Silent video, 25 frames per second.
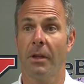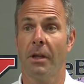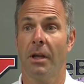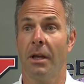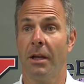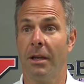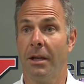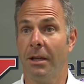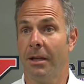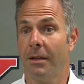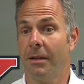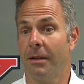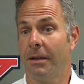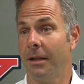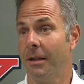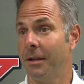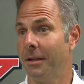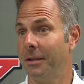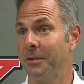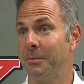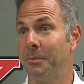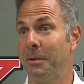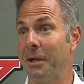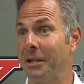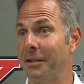I
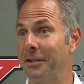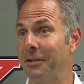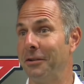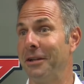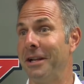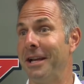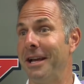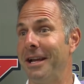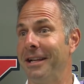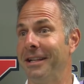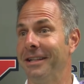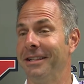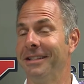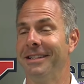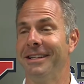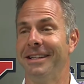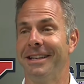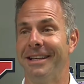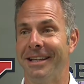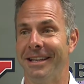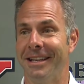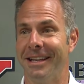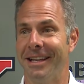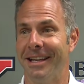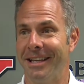expect to go down
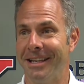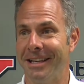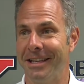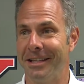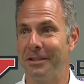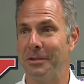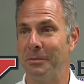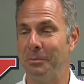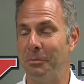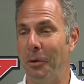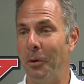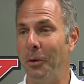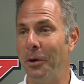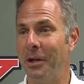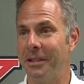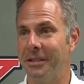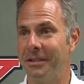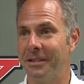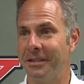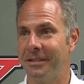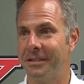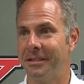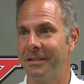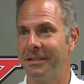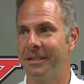and get some
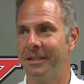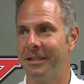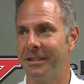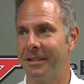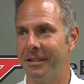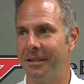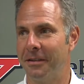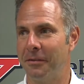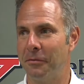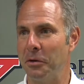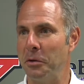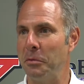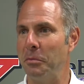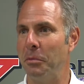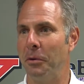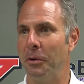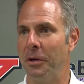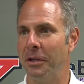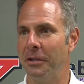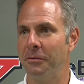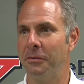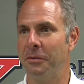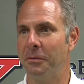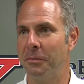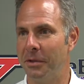points. 3
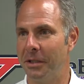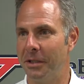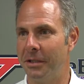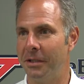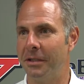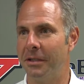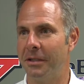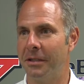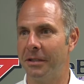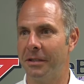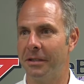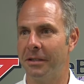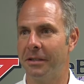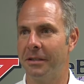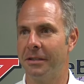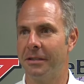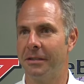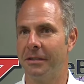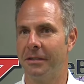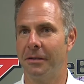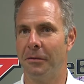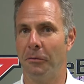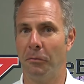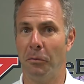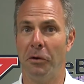points would be
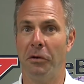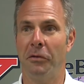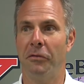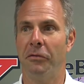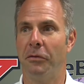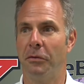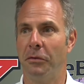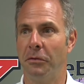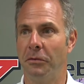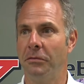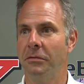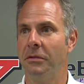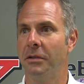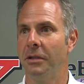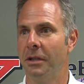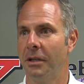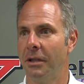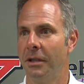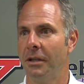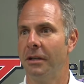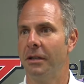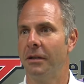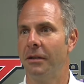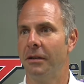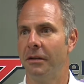wonderful
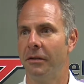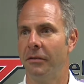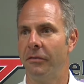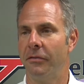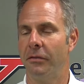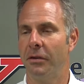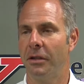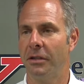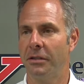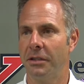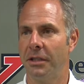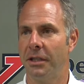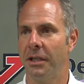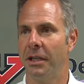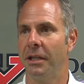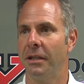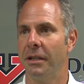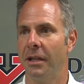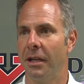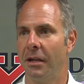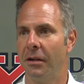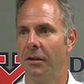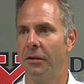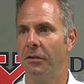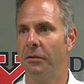for us to
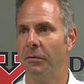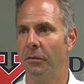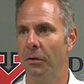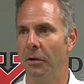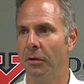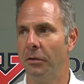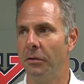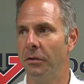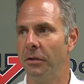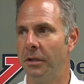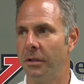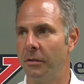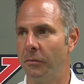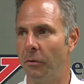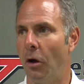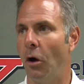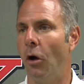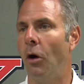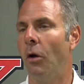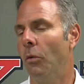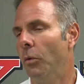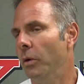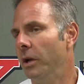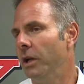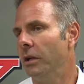get that on the road.
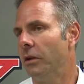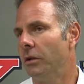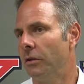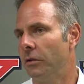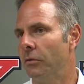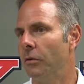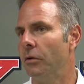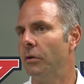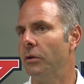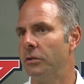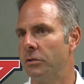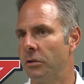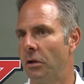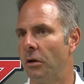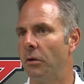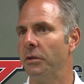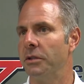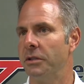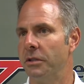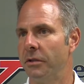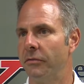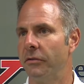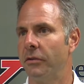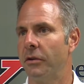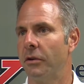Winning on the road is
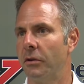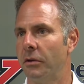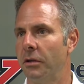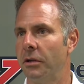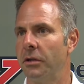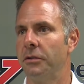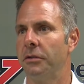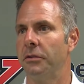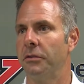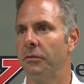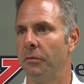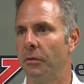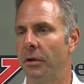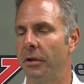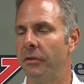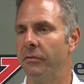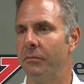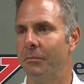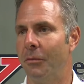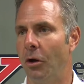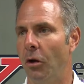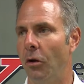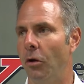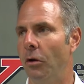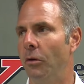always difficult because you're away
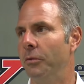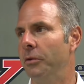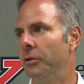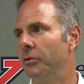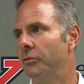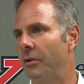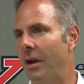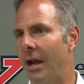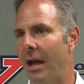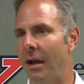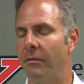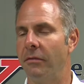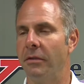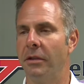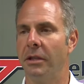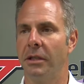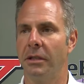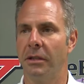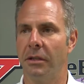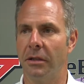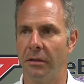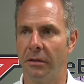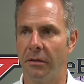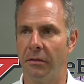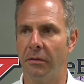from home, you're
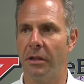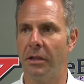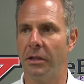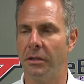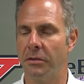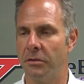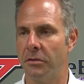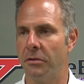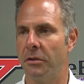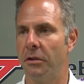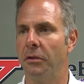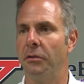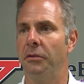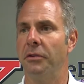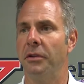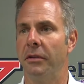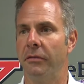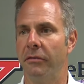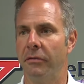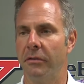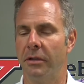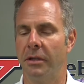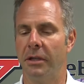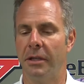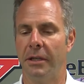traveling, things are a little
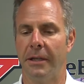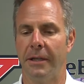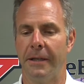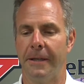different.